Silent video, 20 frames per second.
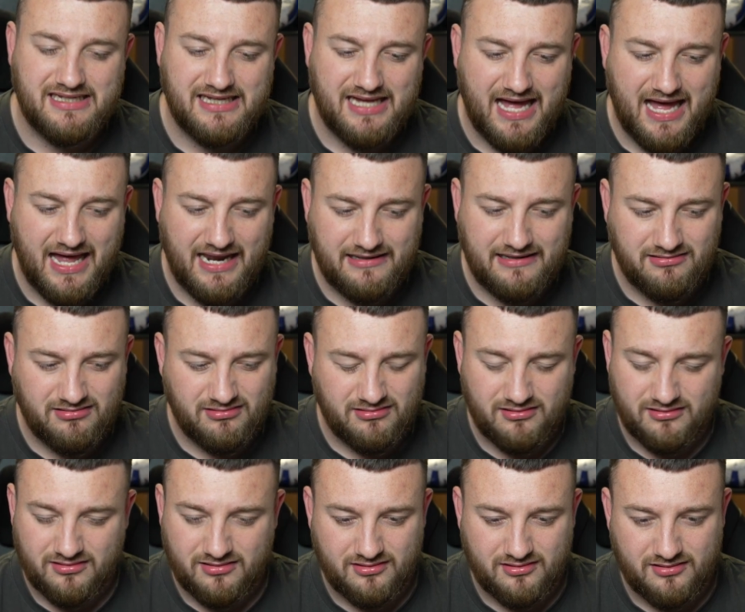and
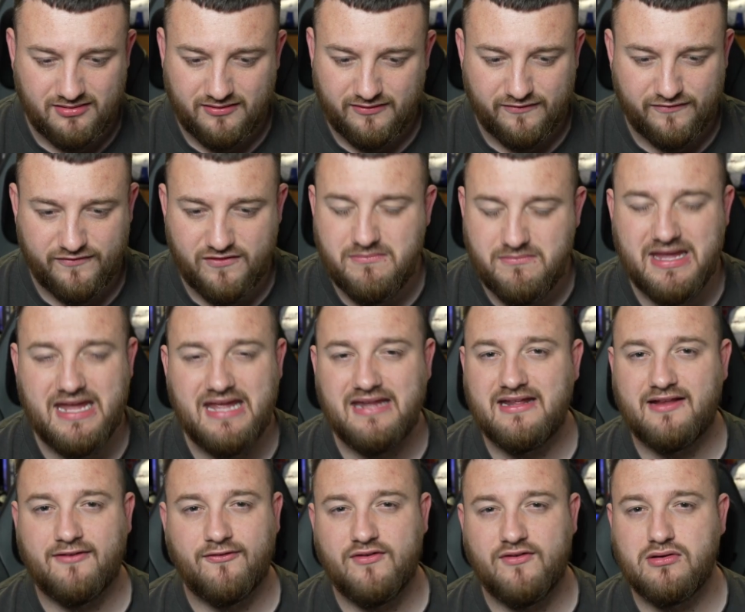for me,
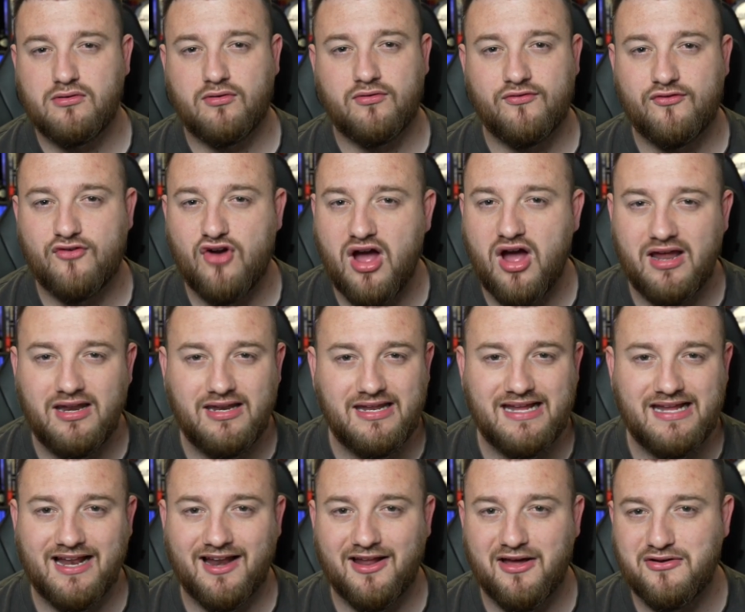this feels frighteningly
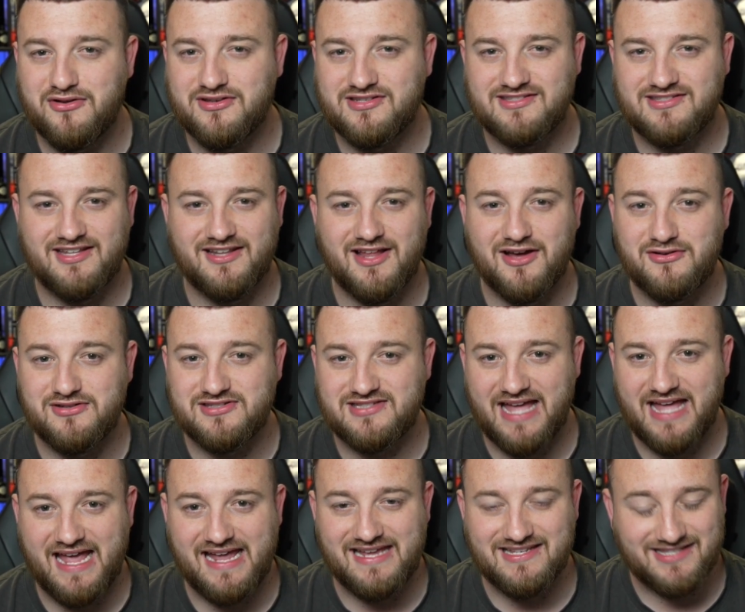close to those
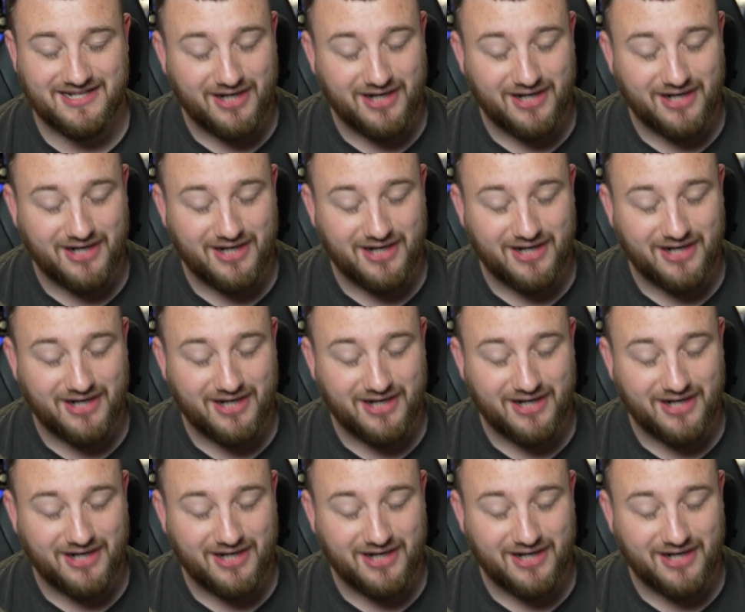days.